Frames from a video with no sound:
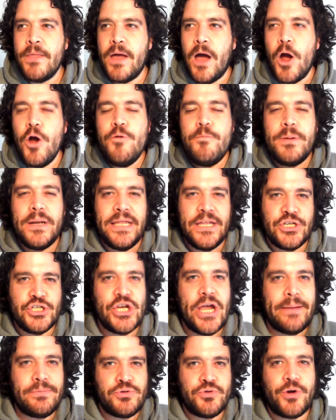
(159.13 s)
opening
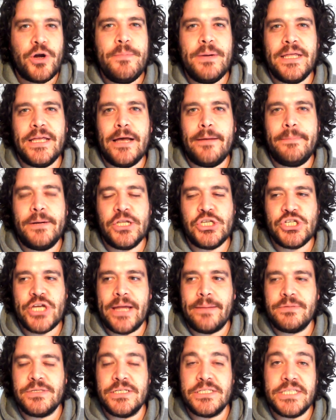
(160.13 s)
chapter, opening couple of
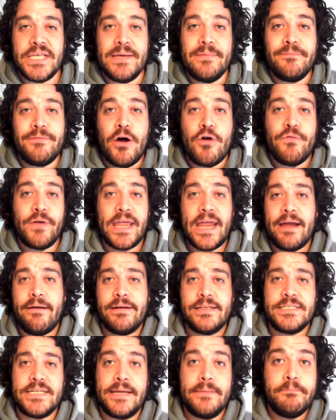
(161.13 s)
chapters that involve a
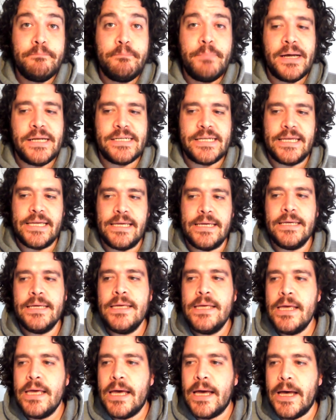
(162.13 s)
character named Buddy,
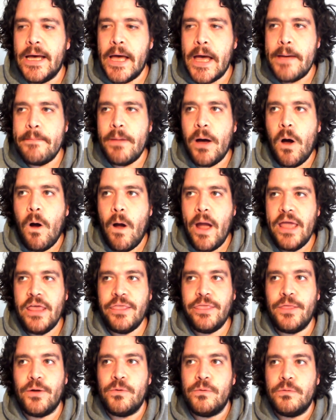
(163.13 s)
um, I
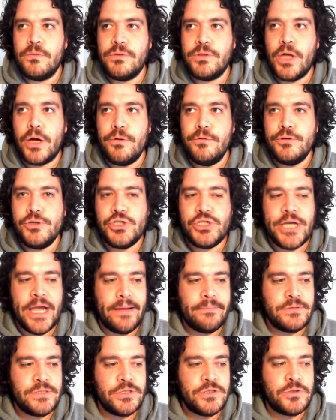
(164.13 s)
thought those
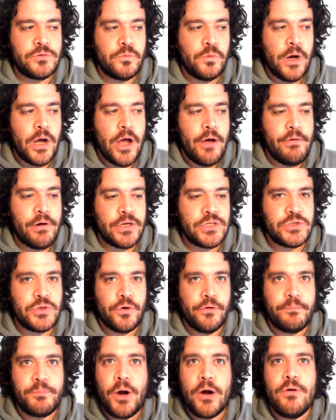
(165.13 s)
chapters were a
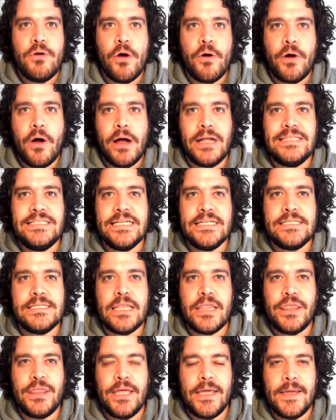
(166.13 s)
sort of prologue. I
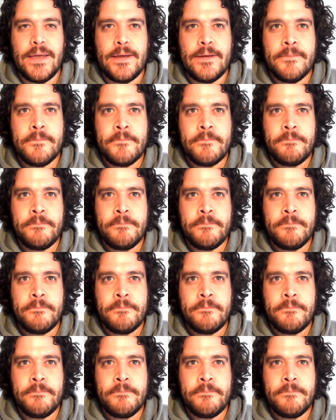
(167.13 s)
didn't think